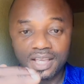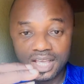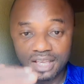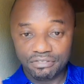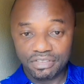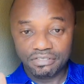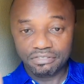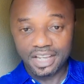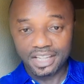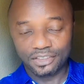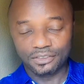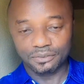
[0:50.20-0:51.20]
Every
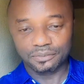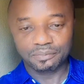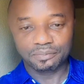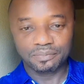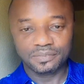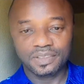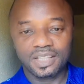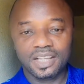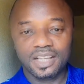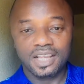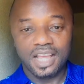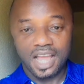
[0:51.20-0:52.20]
vehicle,
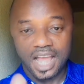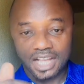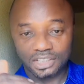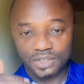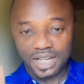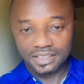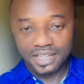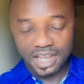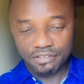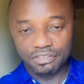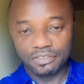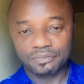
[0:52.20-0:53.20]
as you are
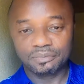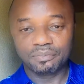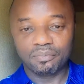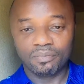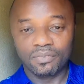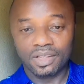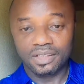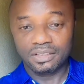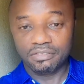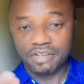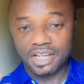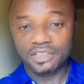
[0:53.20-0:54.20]
driving, the
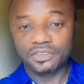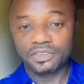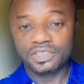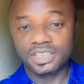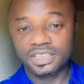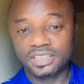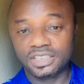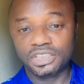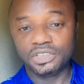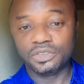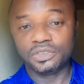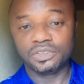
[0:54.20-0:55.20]
vehicle, the
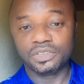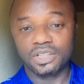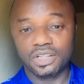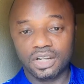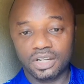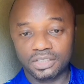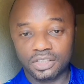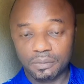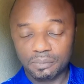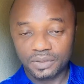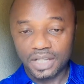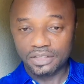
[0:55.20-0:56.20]
ECU, the
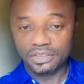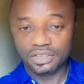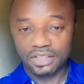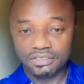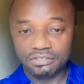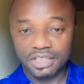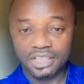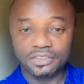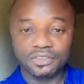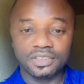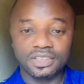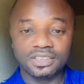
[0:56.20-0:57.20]
computer unit of the
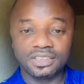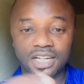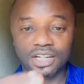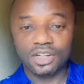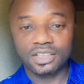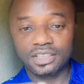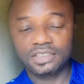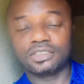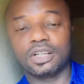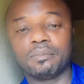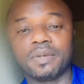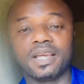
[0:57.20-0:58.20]
vehicle, is recording
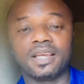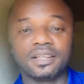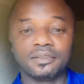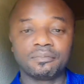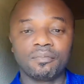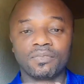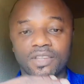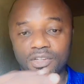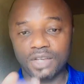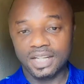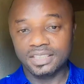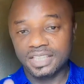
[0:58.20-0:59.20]
some
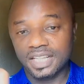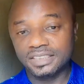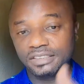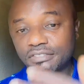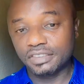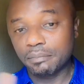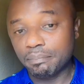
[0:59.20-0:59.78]
your gear shifting